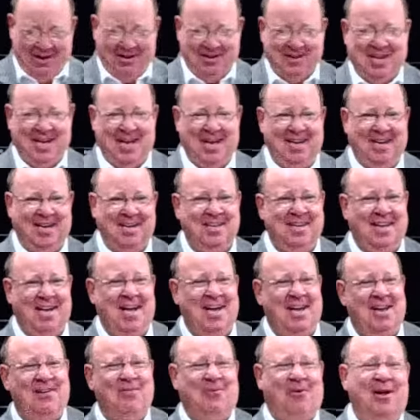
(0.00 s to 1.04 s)
Okay,
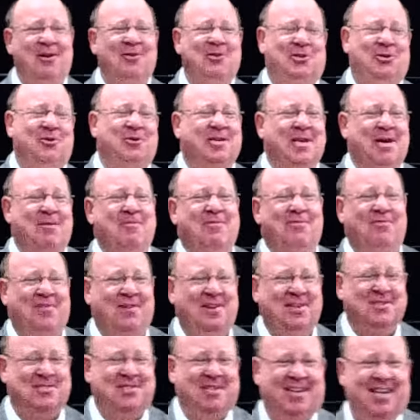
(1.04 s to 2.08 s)
Dan, why don't you come and
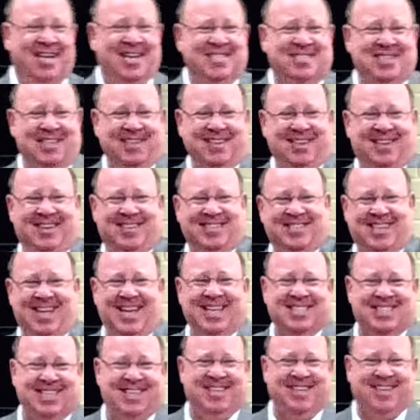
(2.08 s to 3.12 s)
finish the lesson, because
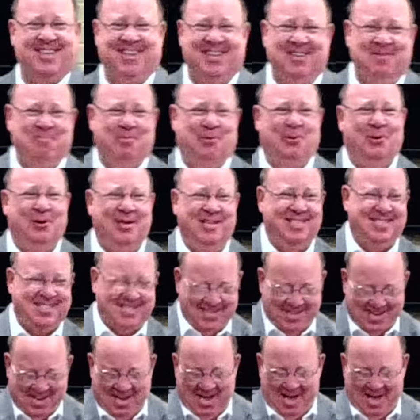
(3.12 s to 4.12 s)
that's a good point.